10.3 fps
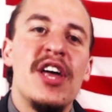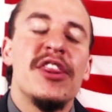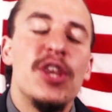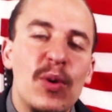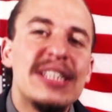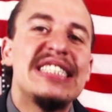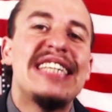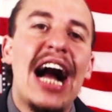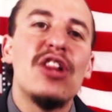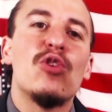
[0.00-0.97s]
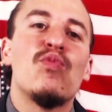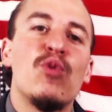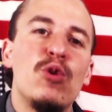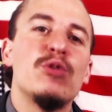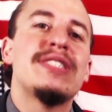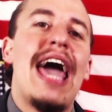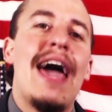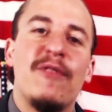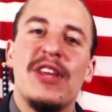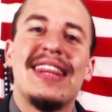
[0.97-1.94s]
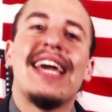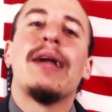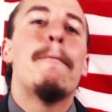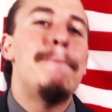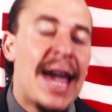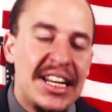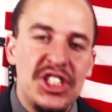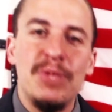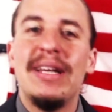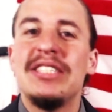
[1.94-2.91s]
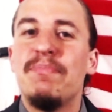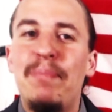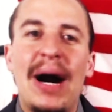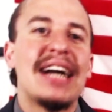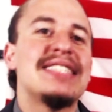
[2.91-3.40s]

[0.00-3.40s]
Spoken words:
The US dollar rules everything. Benjamins, bucks,